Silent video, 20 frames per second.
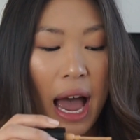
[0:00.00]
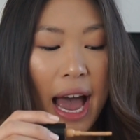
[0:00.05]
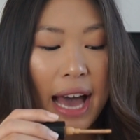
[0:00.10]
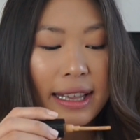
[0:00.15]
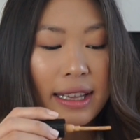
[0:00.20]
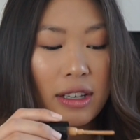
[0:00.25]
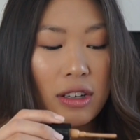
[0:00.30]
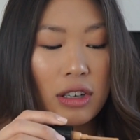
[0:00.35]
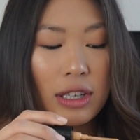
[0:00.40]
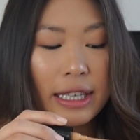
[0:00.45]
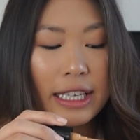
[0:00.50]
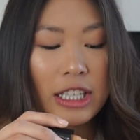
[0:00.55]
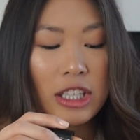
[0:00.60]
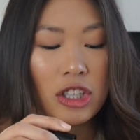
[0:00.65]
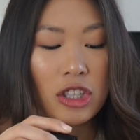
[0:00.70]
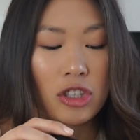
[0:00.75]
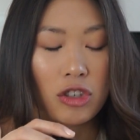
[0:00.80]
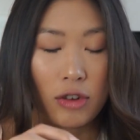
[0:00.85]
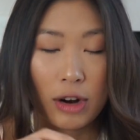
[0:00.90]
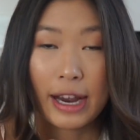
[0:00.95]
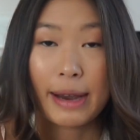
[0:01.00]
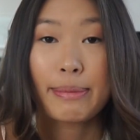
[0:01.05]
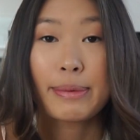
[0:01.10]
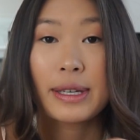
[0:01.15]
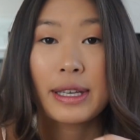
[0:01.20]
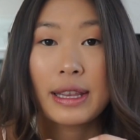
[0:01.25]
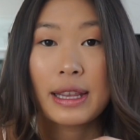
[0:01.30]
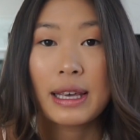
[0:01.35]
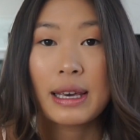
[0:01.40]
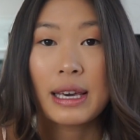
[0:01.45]
I literally
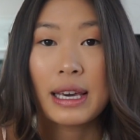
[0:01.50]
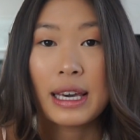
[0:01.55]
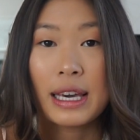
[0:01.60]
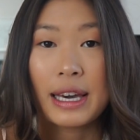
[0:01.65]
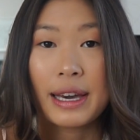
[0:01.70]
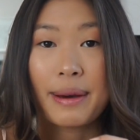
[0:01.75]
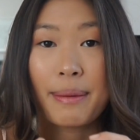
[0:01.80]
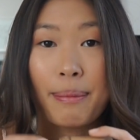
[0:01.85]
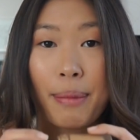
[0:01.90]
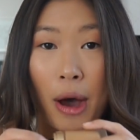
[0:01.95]
scraped the